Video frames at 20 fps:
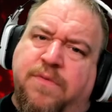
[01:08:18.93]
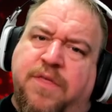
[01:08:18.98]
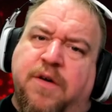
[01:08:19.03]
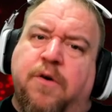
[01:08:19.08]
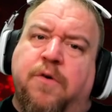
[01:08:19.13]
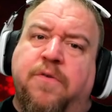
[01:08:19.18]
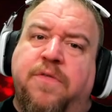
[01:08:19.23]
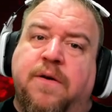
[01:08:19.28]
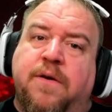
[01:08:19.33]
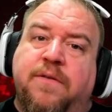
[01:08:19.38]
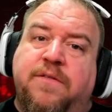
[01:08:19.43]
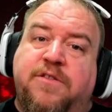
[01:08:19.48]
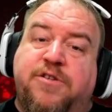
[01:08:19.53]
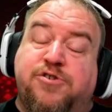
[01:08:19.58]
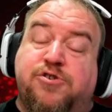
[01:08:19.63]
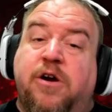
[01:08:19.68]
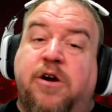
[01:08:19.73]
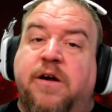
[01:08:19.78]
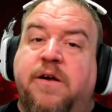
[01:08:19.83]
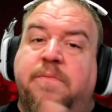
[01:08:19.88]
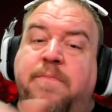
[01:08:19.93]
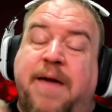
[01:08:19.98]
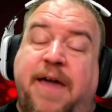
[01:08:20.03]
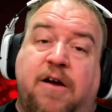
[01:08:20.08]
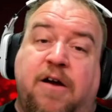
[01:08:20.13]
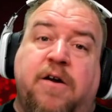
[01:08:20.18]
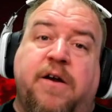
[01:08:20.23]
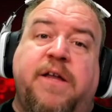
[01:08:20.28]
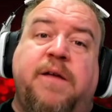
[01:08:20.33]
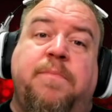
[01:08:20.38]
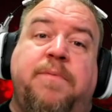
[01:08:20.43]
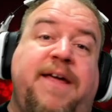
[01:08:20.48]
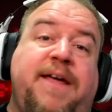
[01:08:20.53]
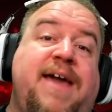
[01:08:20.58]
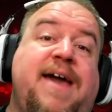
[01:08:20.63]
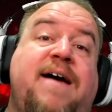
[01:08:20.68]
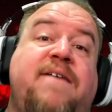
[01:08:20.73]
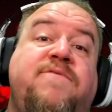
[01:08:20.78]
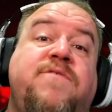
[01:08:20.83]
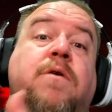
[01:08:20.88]
though the drug may
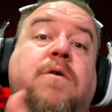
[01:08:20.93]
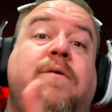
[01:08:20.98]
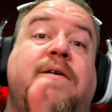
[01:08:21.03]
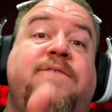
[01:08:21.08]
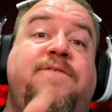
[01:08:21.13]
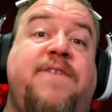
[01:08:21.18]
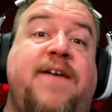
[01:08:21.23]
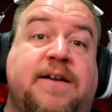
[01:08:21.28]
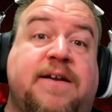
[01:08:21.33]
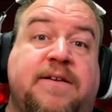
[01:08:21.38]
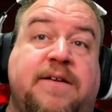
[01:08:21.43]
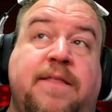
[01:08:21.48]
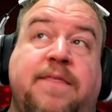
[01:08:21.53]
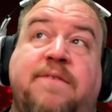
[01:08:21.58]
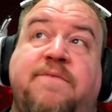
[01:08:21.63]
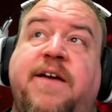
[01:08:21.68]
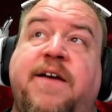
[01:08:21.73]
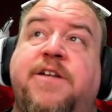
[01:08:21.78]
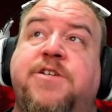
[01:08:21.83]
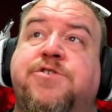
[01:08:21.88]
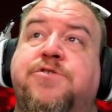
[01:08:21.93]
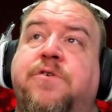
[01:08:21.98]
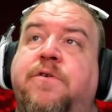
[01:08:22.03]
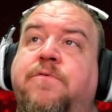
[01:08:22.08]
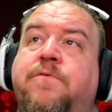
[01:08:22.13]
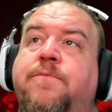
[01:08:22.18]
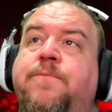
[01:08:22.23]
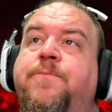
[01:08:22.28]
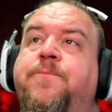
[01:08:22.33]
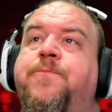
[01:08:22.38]
arguably have no effect on the Ventrue.